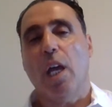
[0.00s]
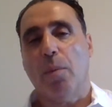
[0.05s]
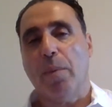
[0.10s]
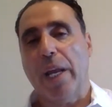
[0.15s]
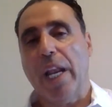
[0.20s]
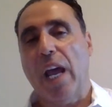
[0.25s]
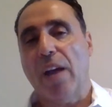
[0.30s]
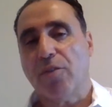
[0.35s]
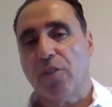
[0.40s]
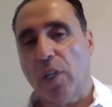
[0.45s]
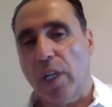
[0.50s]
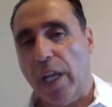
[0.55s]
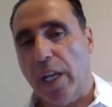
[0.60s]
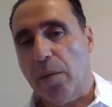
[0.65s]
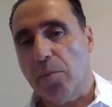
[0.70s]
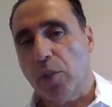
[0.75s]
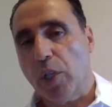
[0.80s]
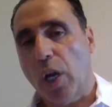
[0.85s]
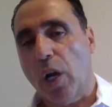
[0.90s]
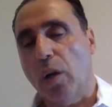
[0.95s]
I might have to
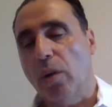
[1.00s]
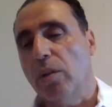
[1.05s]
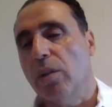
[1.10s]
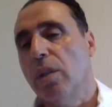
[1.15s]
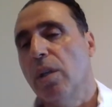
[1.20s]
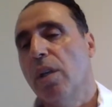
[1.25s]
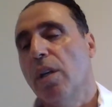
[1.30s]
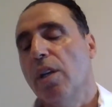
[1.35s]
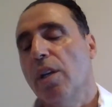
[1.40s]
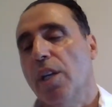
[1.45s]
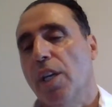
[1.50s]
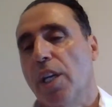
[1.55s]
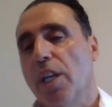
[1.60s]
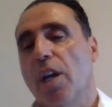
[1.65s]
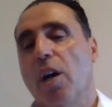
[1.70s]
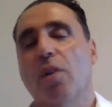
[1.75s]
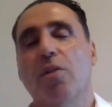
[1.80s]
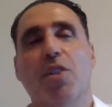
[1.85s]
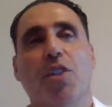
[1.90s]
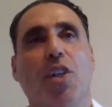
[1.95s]
let him go, you know.